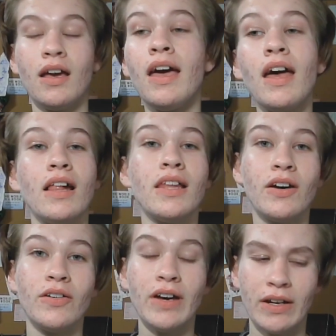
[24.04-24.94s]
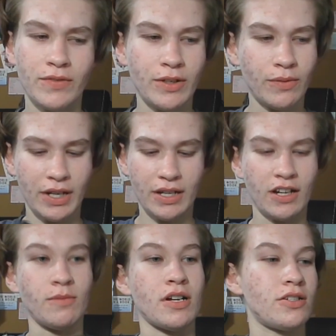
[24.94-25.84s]
Hello everyone,
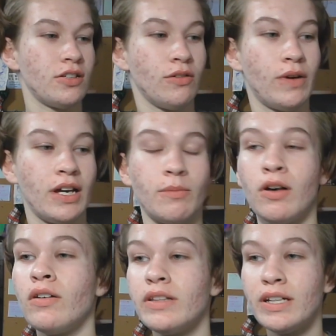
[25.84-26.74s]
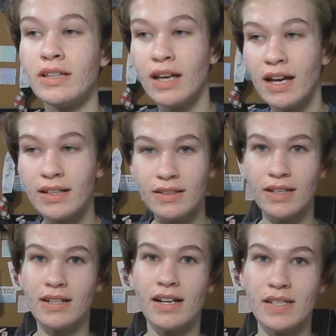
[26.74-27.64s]
I'm not sure why I'm holding that.
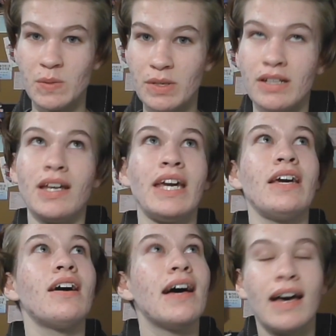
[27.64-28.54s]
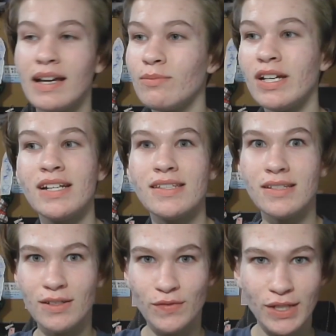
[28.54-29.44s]
It has been a hot minute
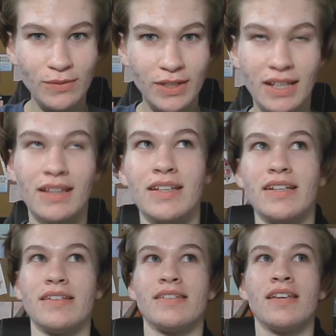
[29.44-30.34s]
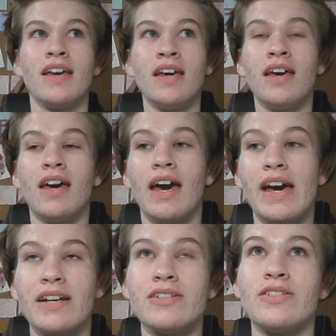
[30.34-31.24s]
since I've done one of these.
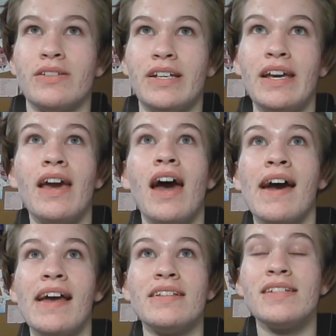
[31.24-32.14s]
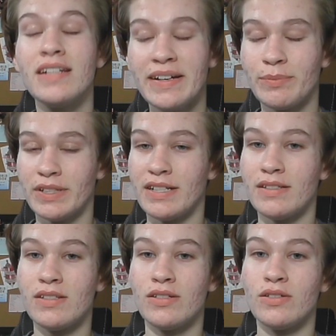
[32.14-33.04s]
Actually, I did have
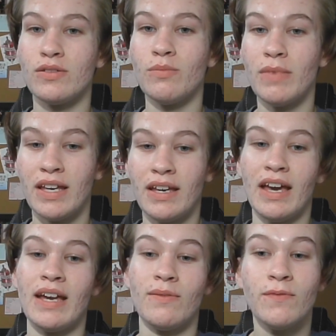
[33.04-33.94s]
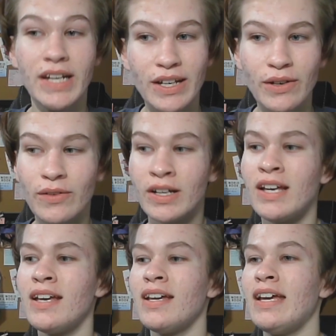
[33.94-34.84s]
plans to make a video,
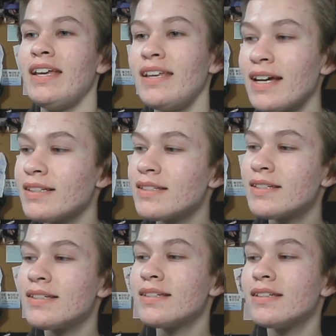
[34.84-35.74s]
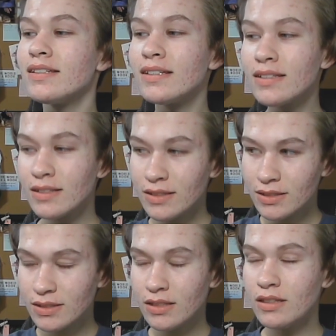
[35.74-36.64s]
yet...
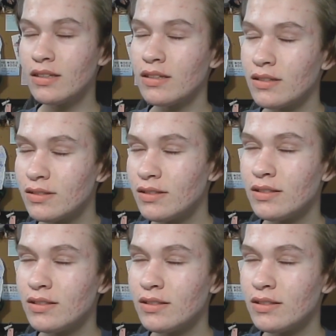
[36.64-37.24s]
Mm,